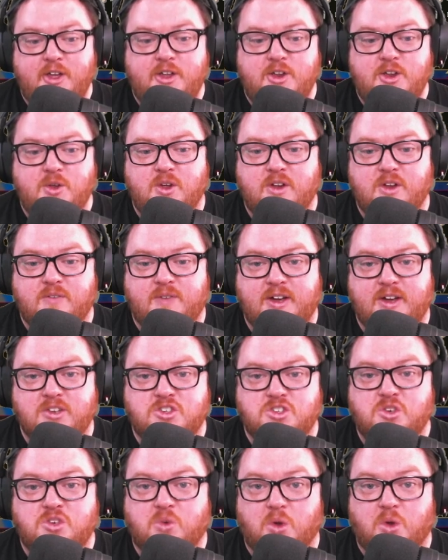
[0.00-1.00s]
You can find
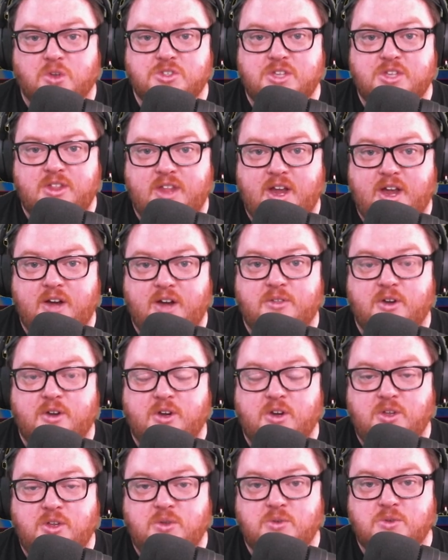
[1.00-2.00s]
scrolls in there that are
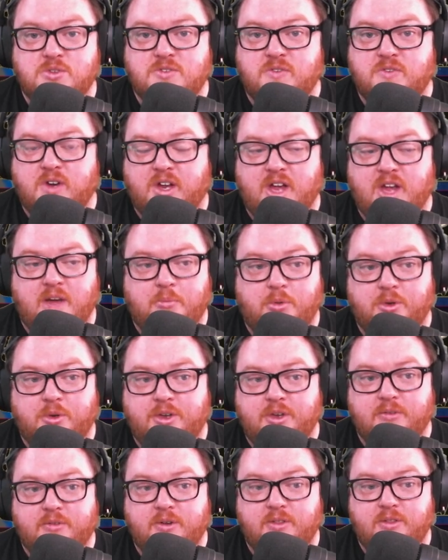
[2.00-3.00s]
used for a couple
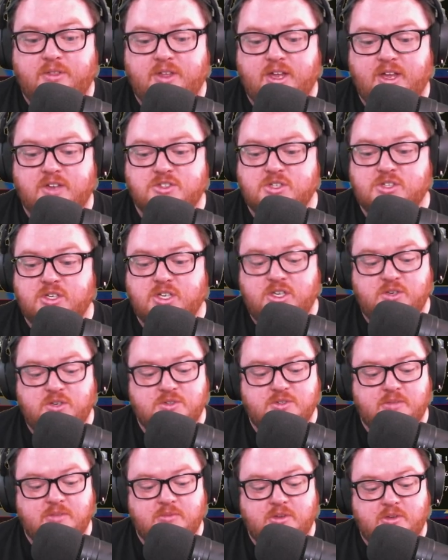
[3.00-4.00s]
different things. You can
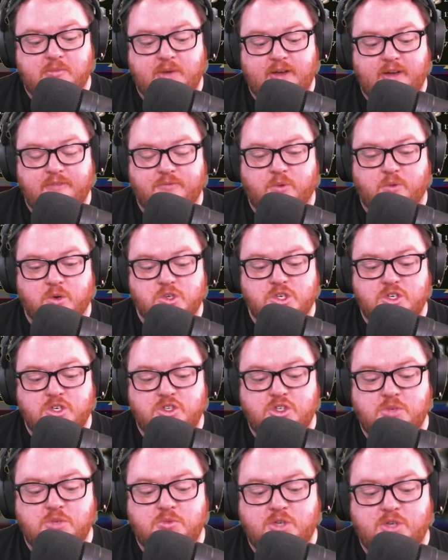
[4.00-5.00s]
use them to buy Fortune
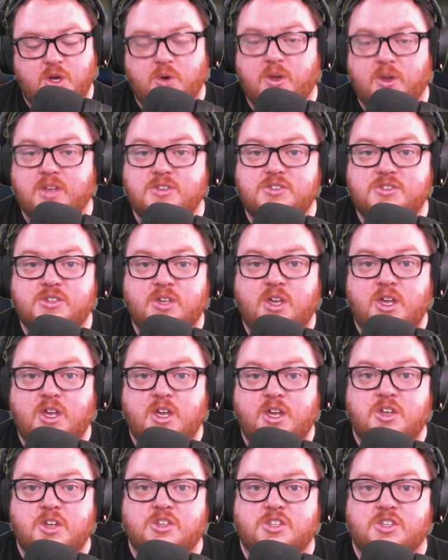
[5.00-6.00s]
Tomb tokens,
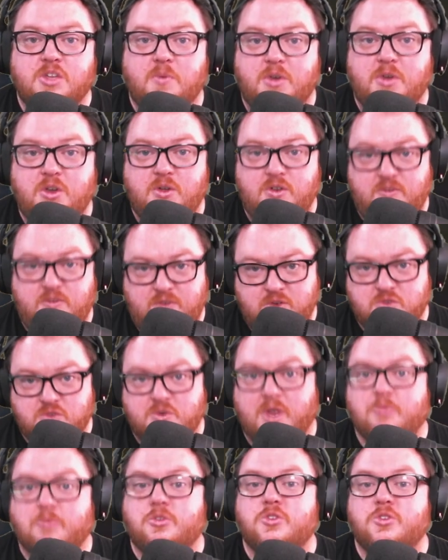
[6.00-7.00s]
so that when you infuse
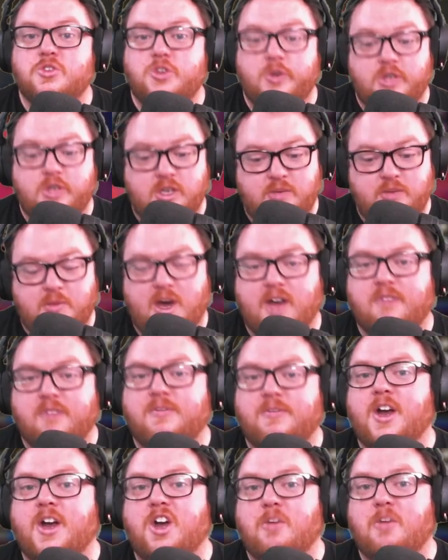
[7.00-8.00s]
Ruptures, you can
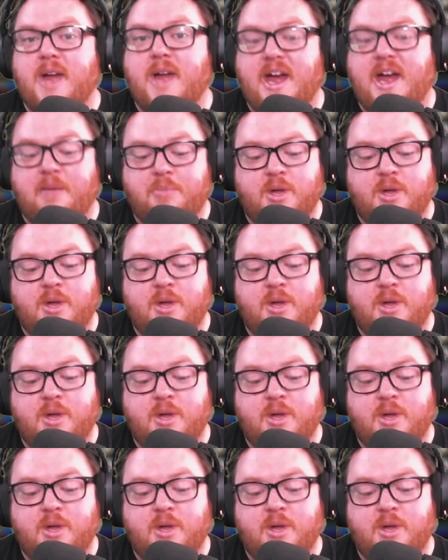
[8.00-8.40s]
modify your map.